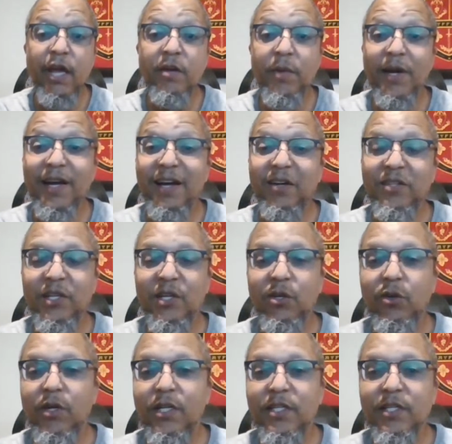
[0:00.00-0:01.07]
Hey everybody, how's
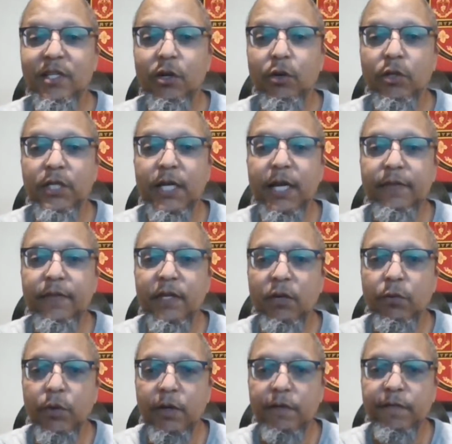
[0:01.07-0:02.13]
it going? This is Coach
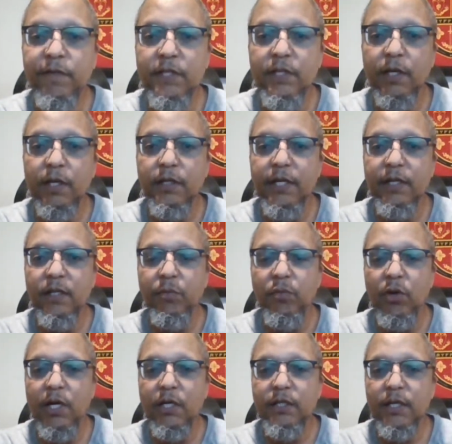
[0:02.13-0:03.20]
Anthony with
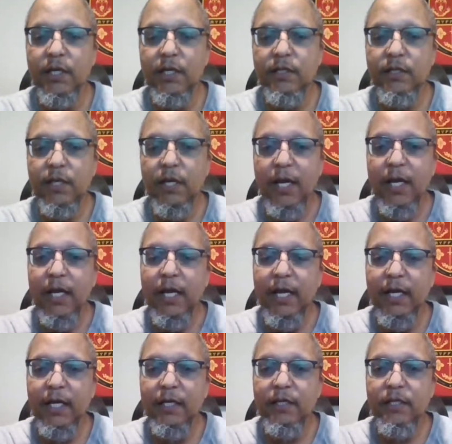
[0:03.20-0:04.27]
Facilitate the Process.
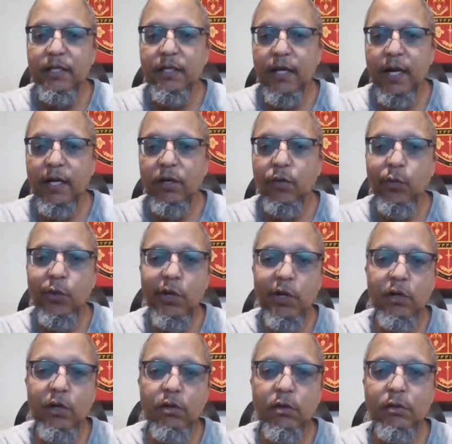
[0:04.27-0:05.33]
And tonight
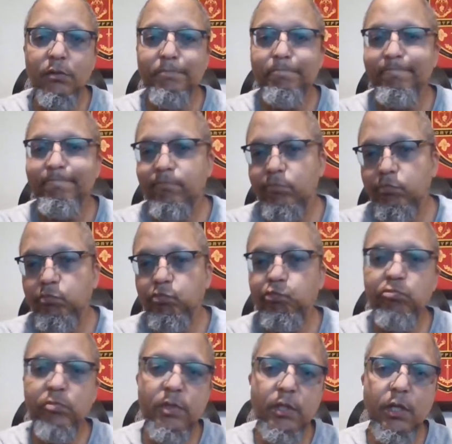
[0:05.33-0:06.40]
we're going
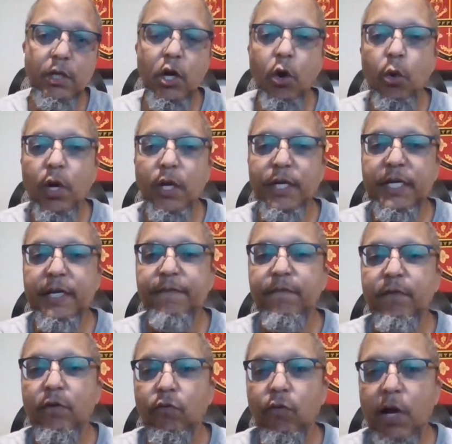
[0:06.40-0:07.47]
to go a
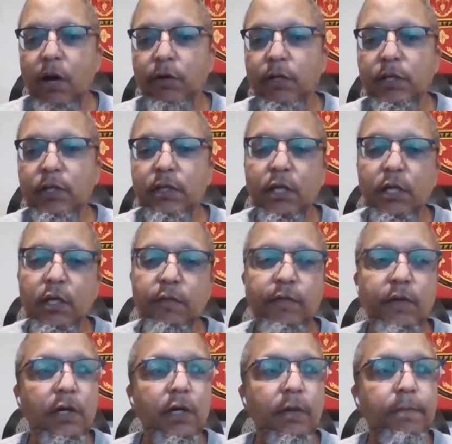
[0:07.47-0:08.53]
different route instead
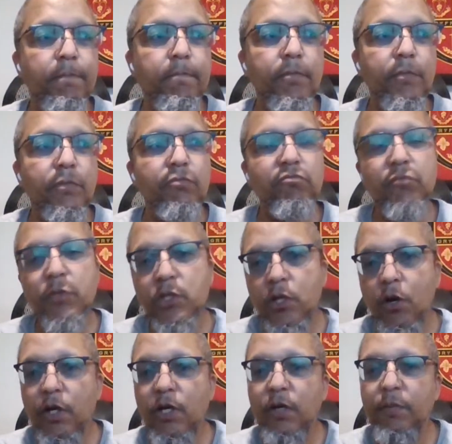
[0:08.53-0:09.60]
of
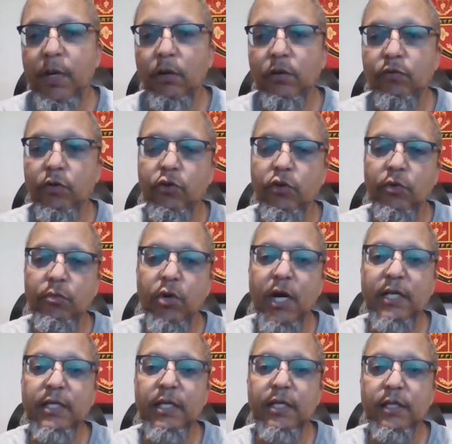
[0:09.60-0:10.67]
talking about the
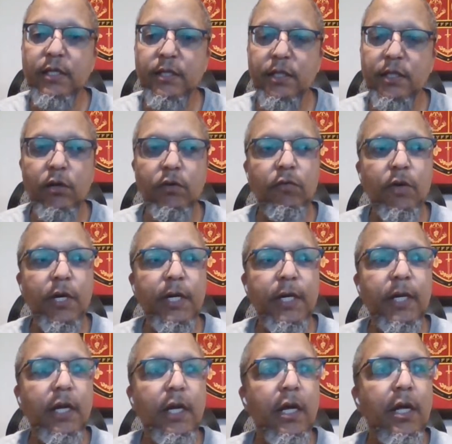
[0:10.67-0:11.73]
recruiting process itself,
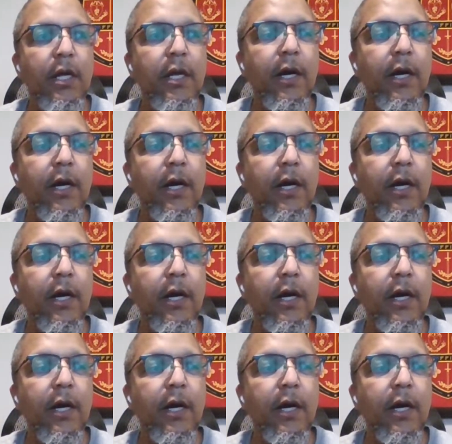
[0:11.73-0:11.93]
right?